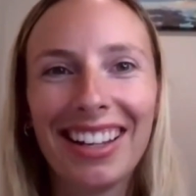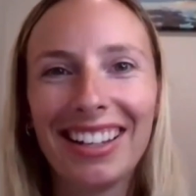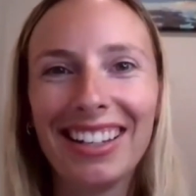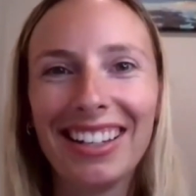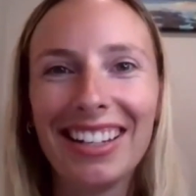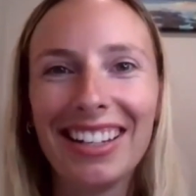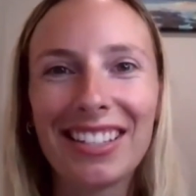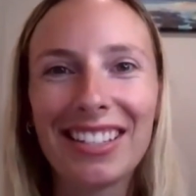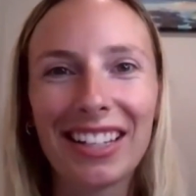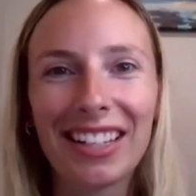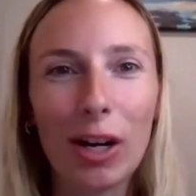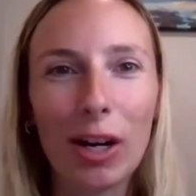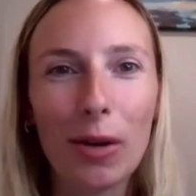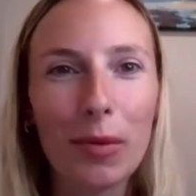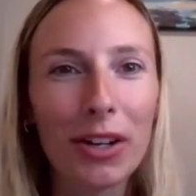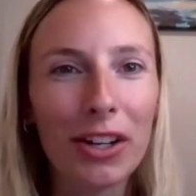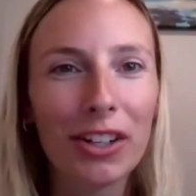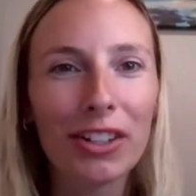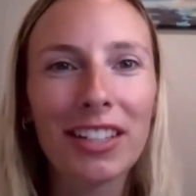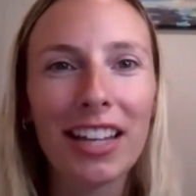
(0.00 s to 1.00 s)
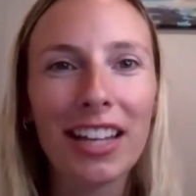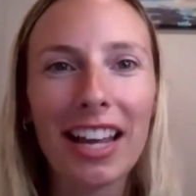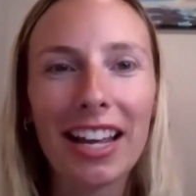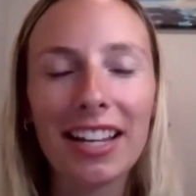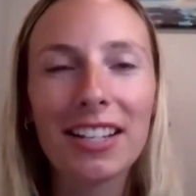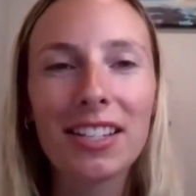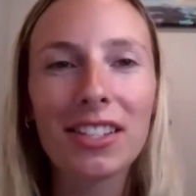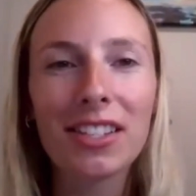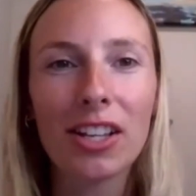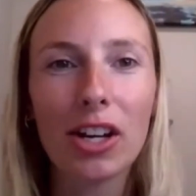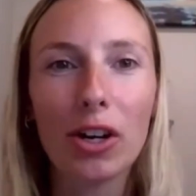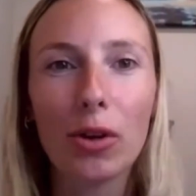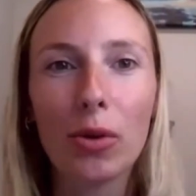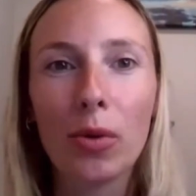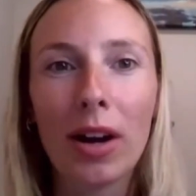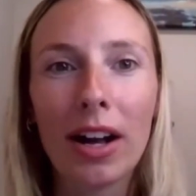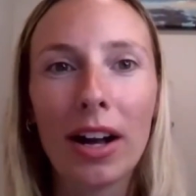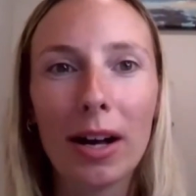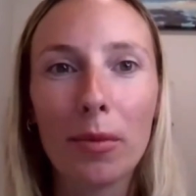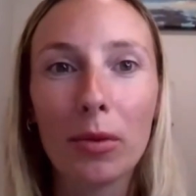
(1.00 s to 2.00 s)
need to get on with your day. So
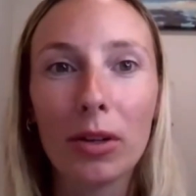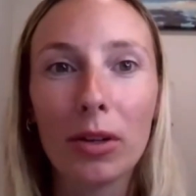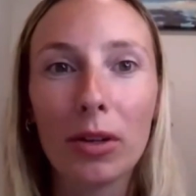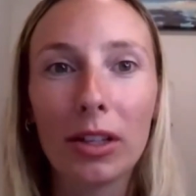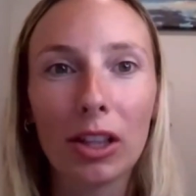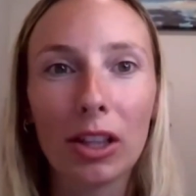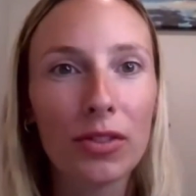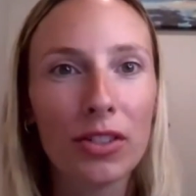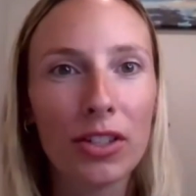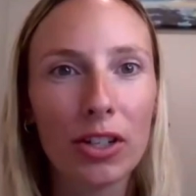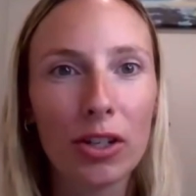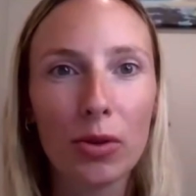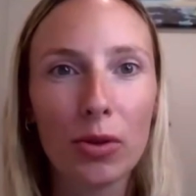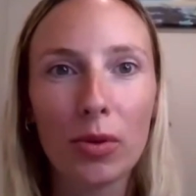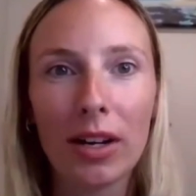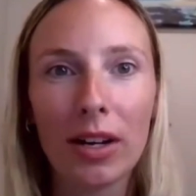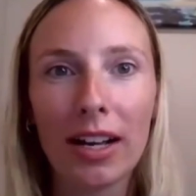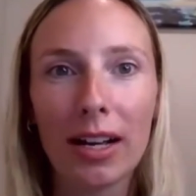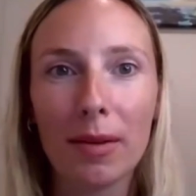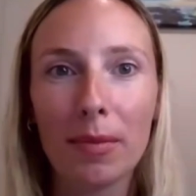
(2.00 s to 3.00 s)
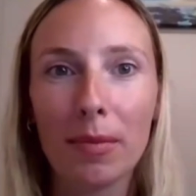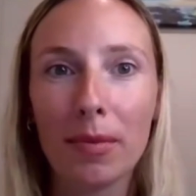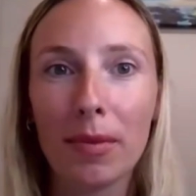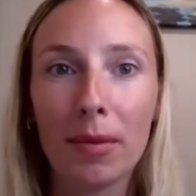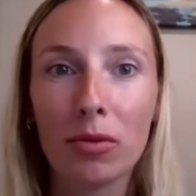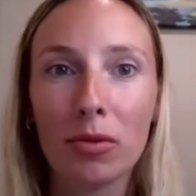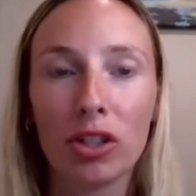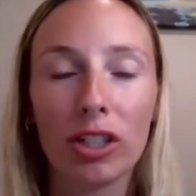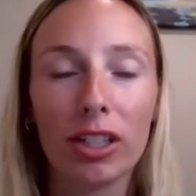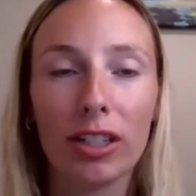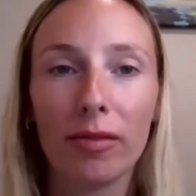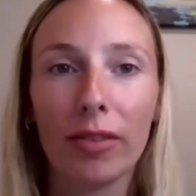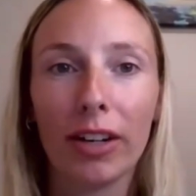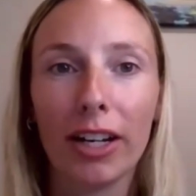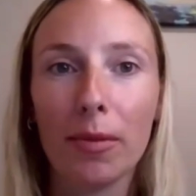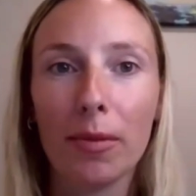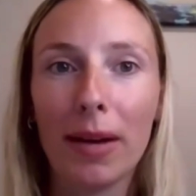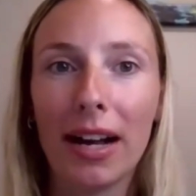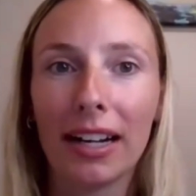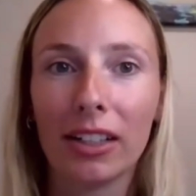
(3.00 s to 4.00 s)
we'd love to, I'm sure,
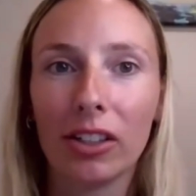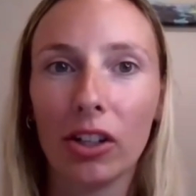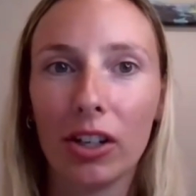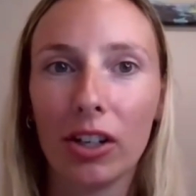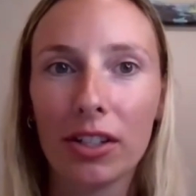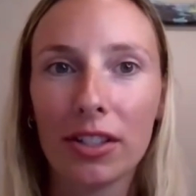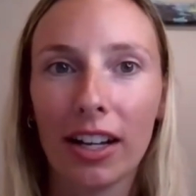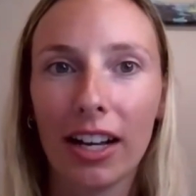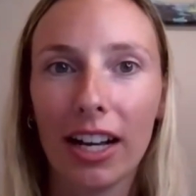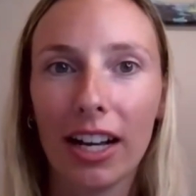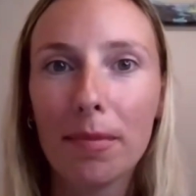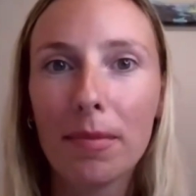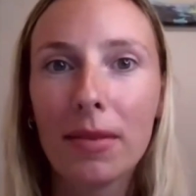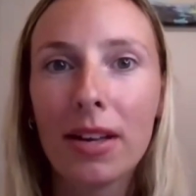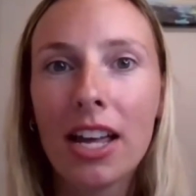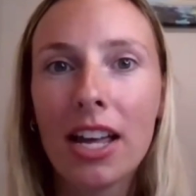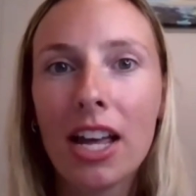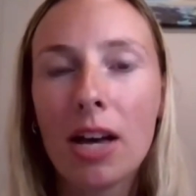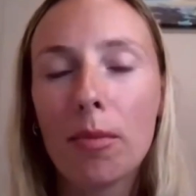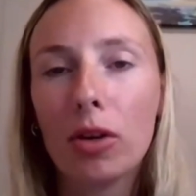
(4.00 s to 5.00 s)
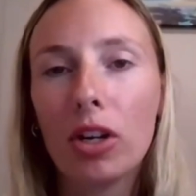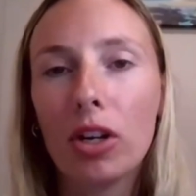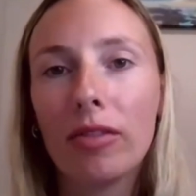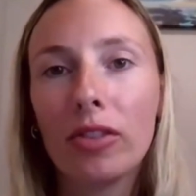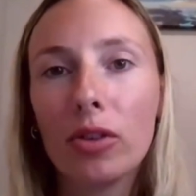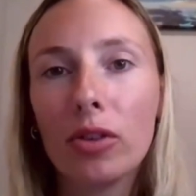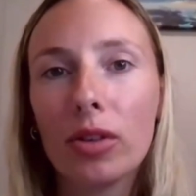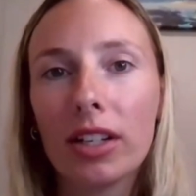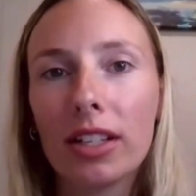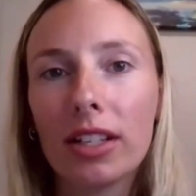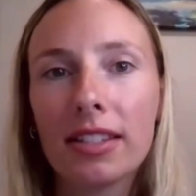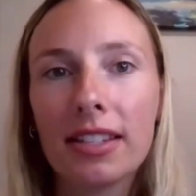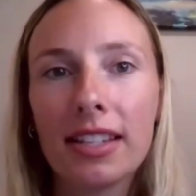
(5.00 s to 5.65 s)
invite you back another time. But if you can